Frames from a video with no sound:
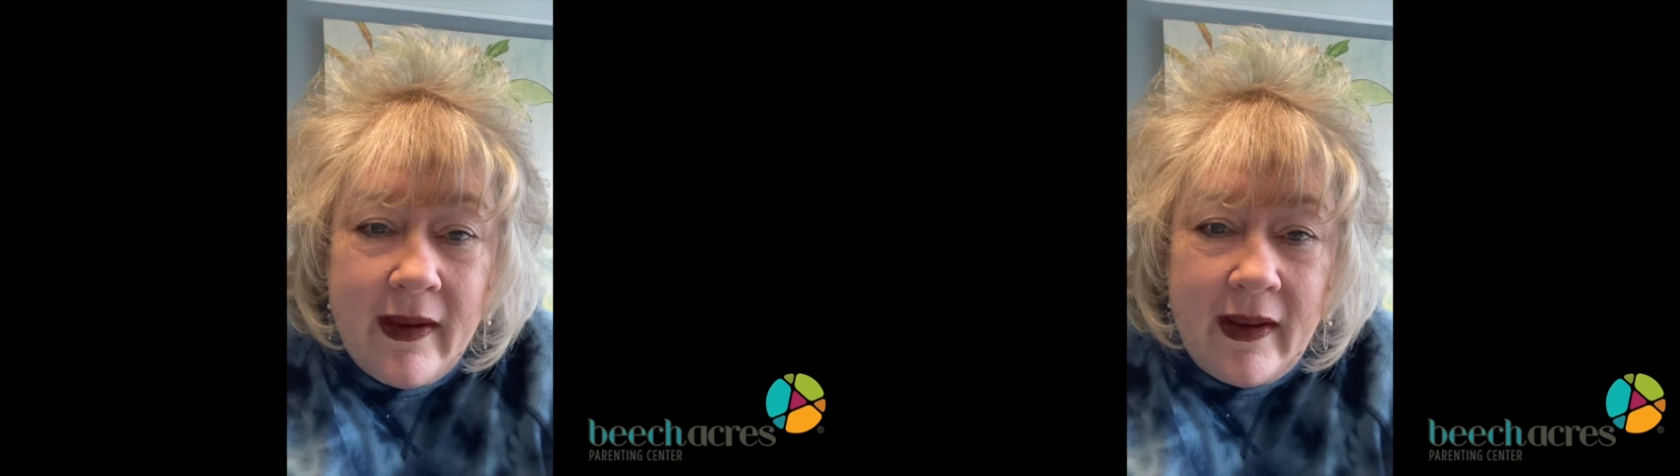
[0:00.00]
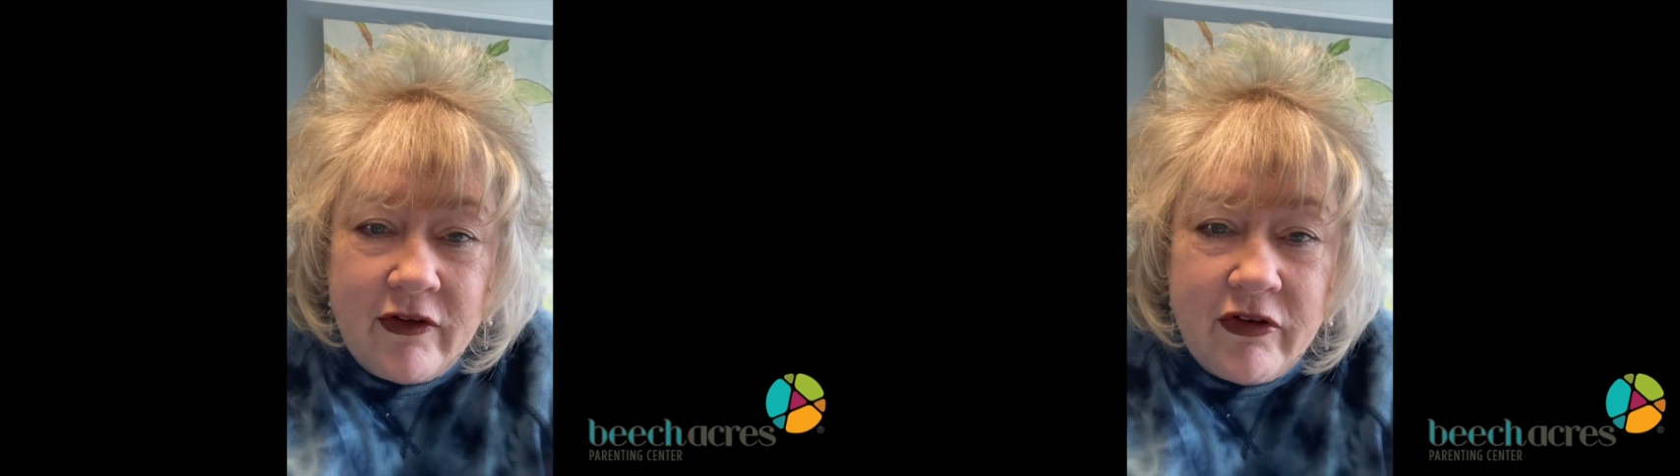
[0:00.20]

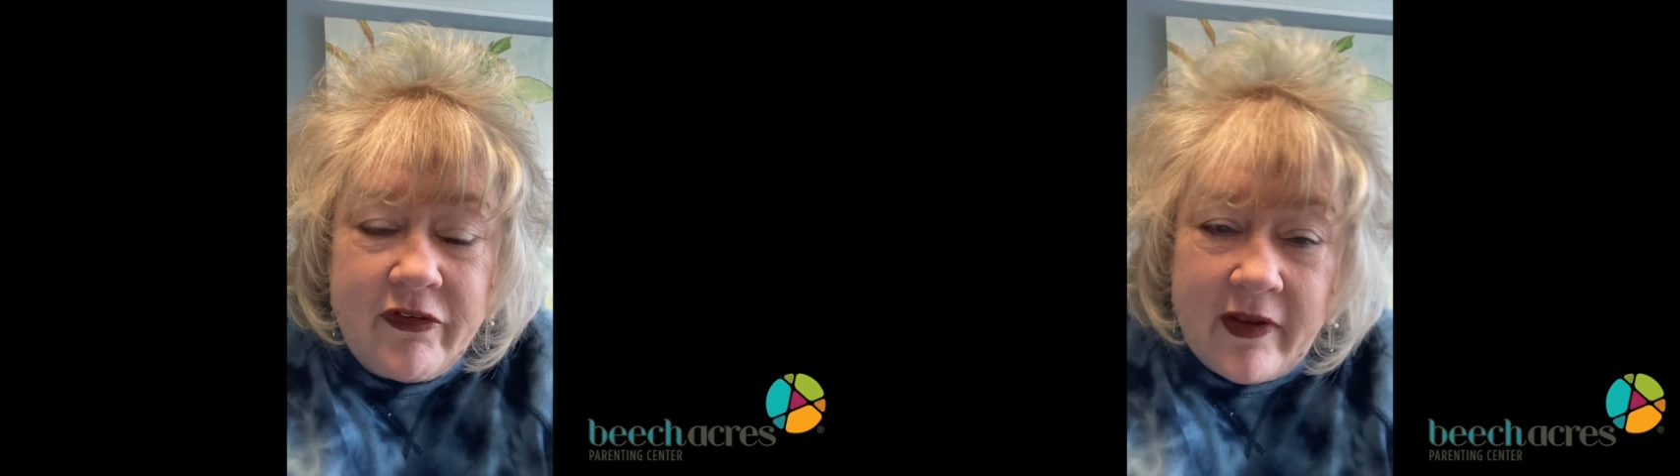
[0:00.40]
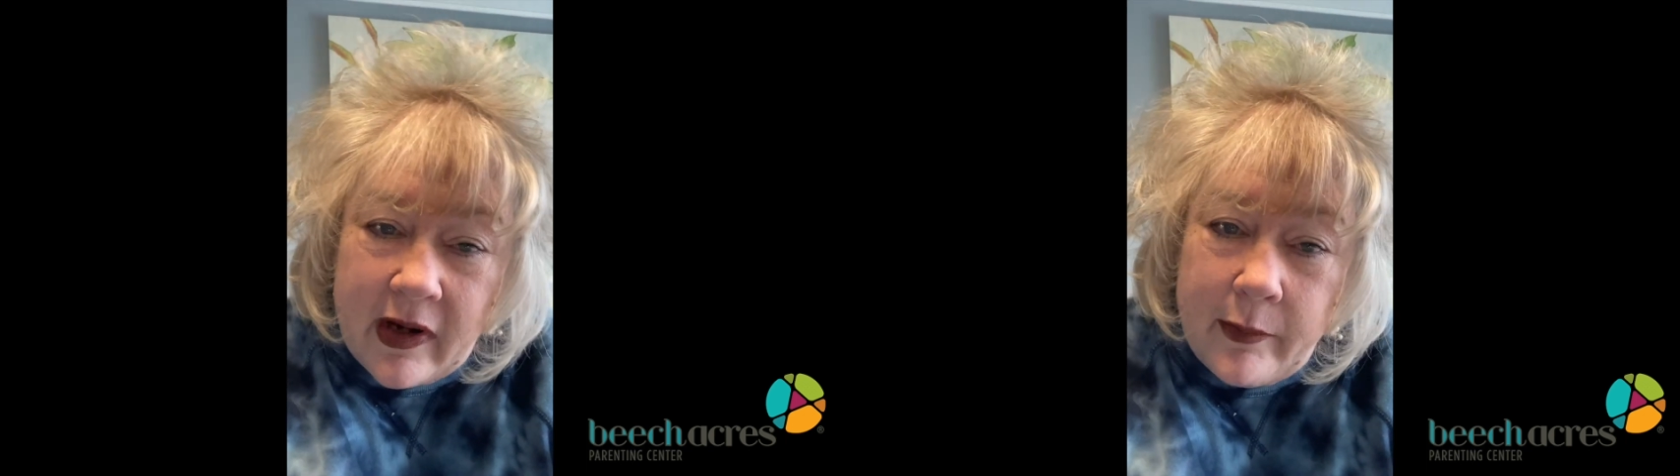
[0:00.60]
And she
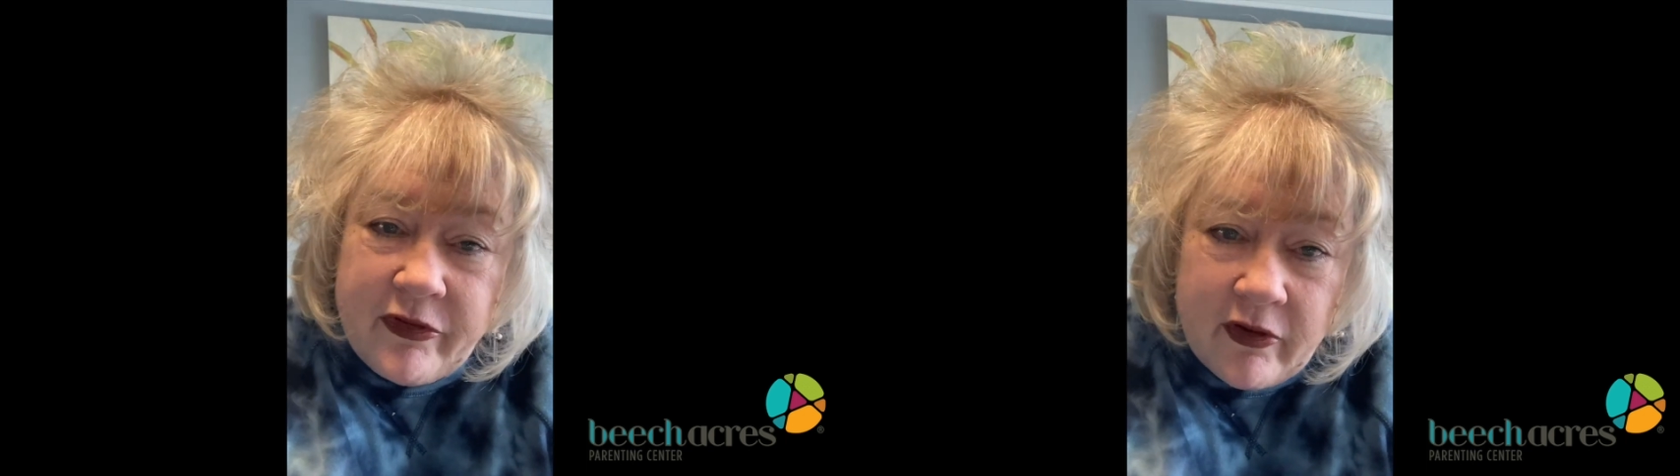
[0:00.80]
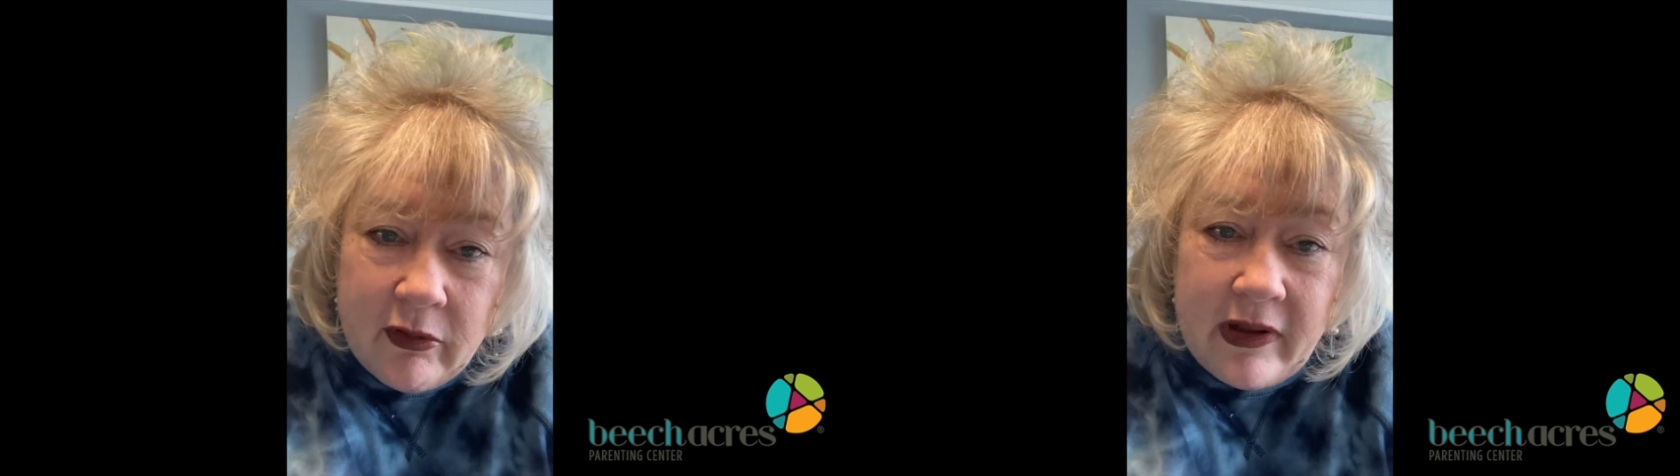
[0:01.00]
said, "I'm
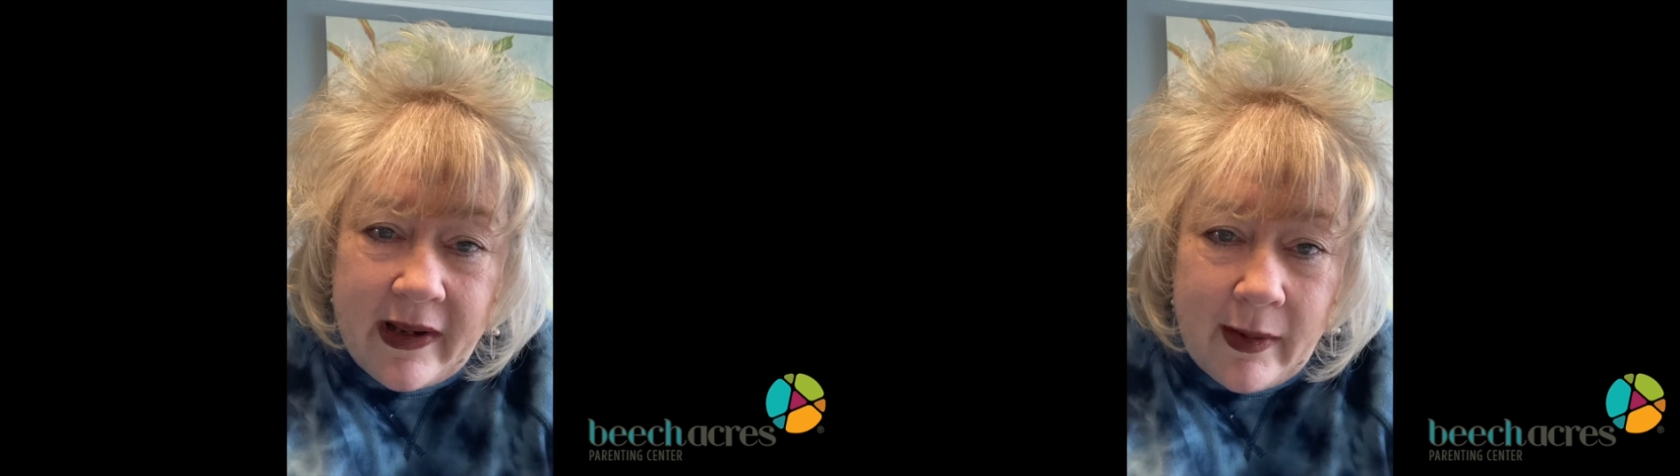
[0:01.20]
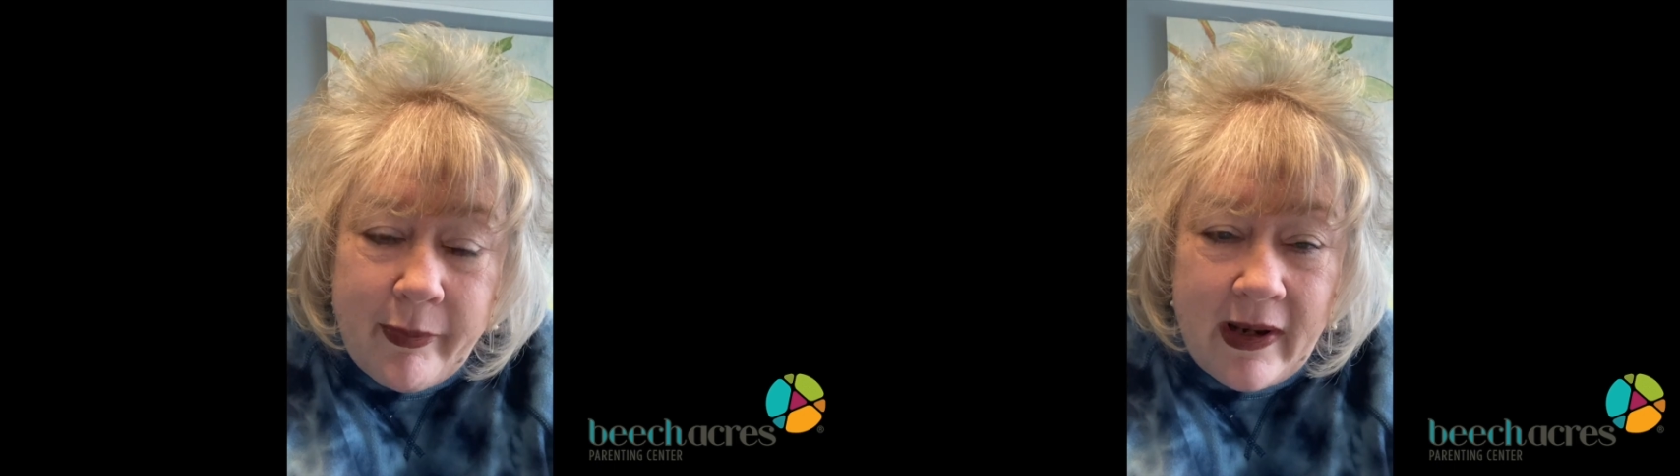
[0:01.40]
so
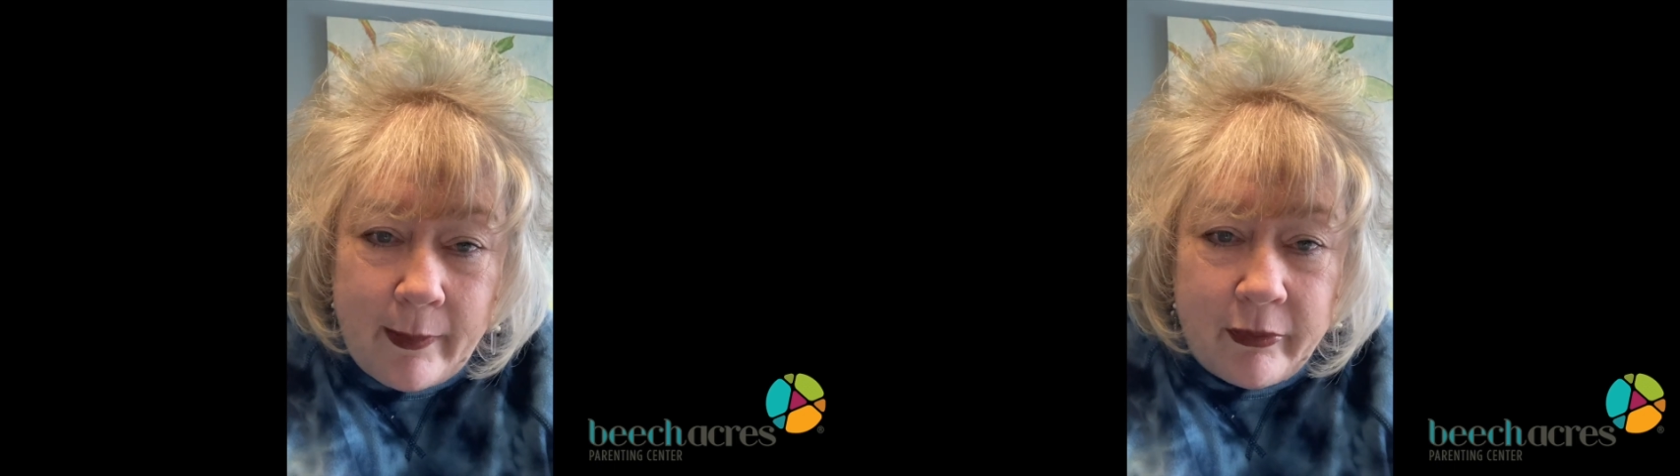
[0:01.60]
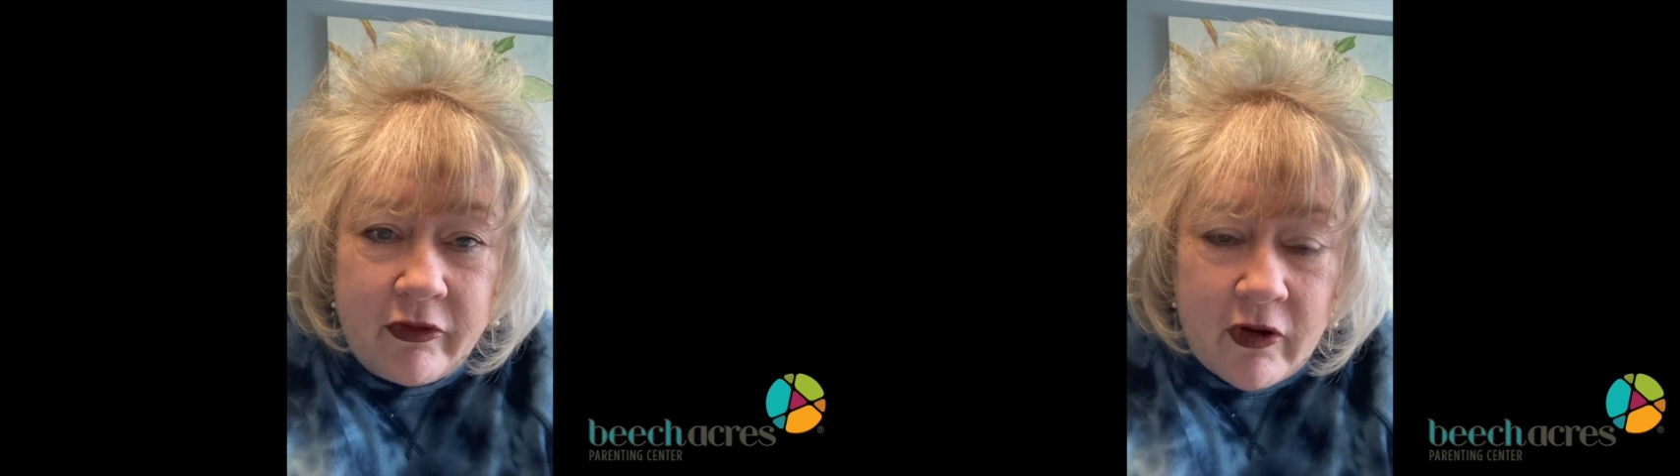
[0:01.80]
glad I've been
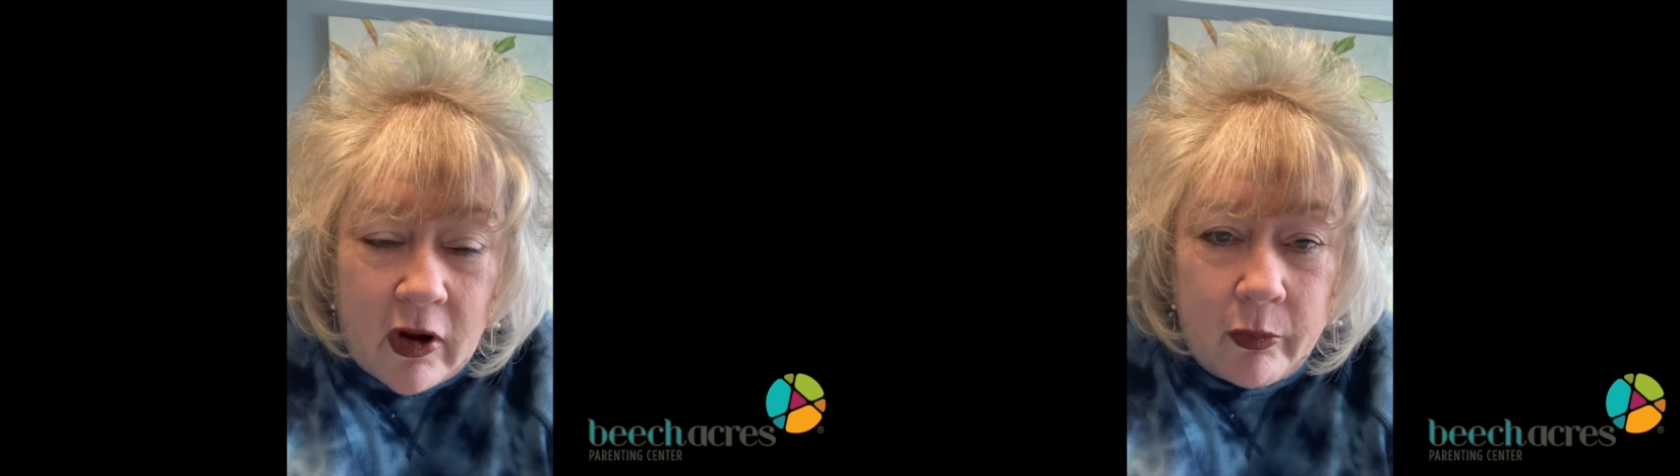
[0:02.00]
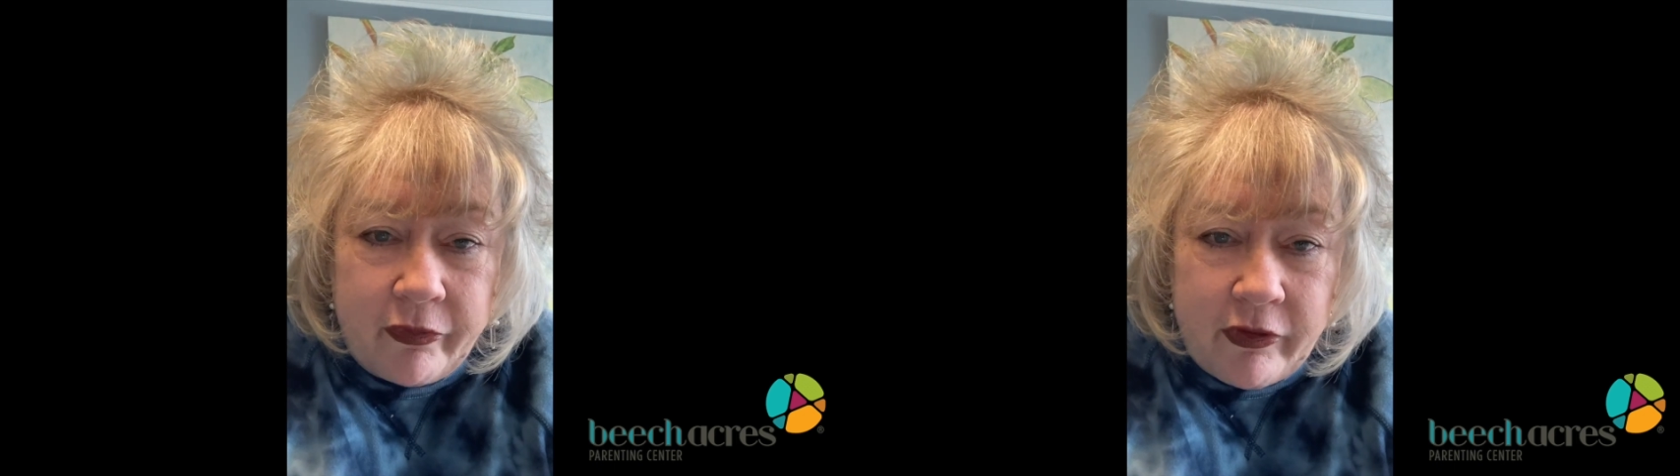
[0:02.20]
able to
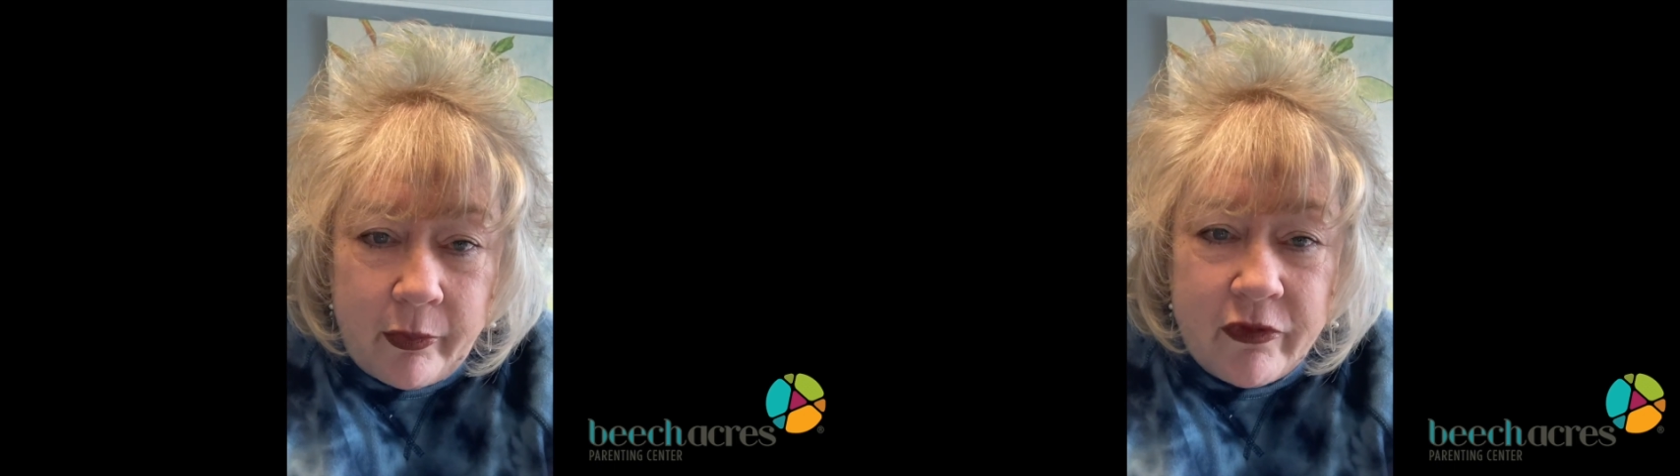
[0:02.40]
talk with you.